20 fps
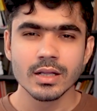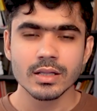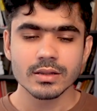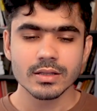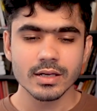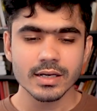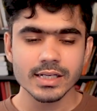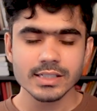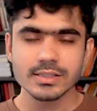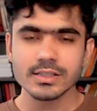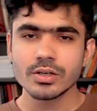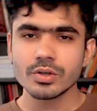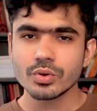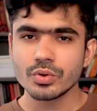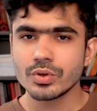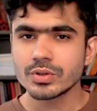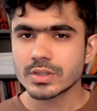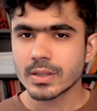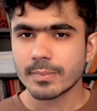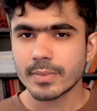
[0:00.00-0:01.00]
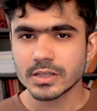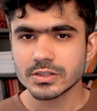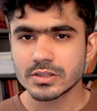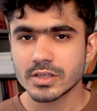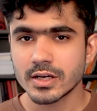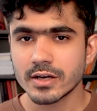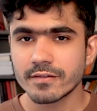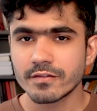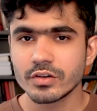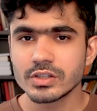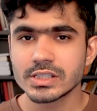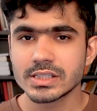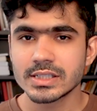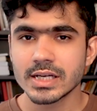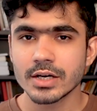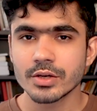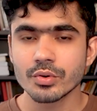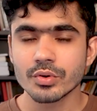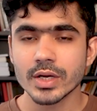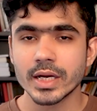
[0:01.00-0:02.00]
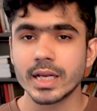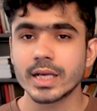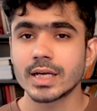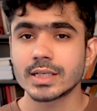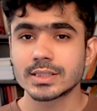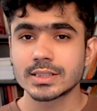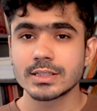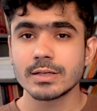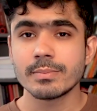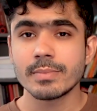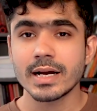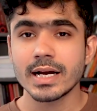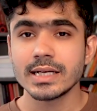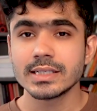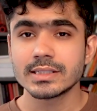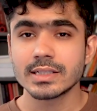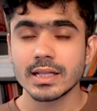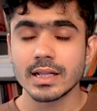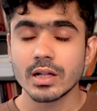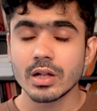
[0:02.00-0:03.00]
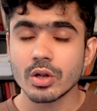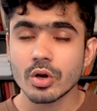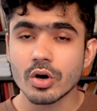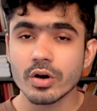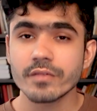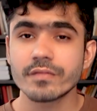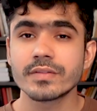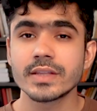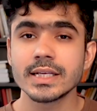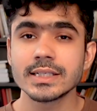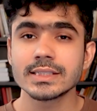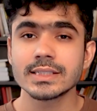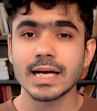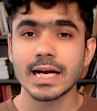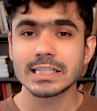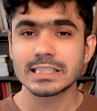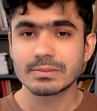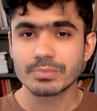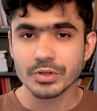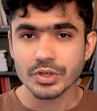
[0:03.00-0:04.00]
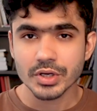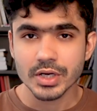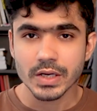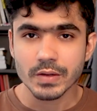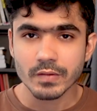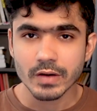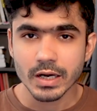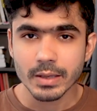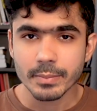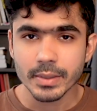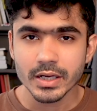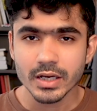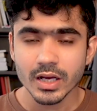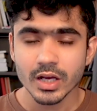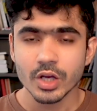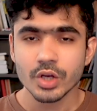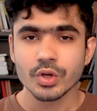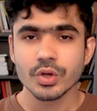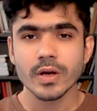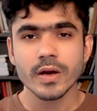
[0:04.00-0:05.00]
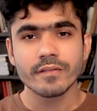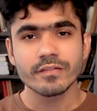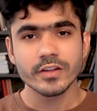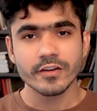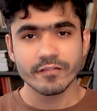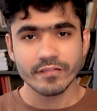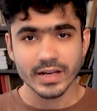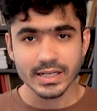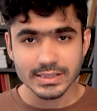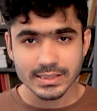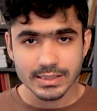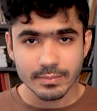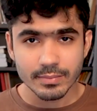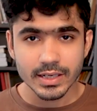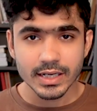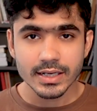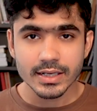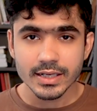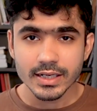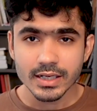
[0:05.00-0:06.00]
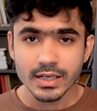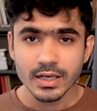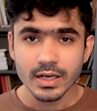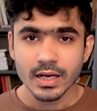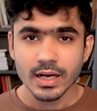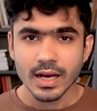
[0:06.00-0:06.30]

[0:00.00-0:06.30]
The reason to use Apache Airflow is that you can customize a lot of things as per your requirement. You have the flexibility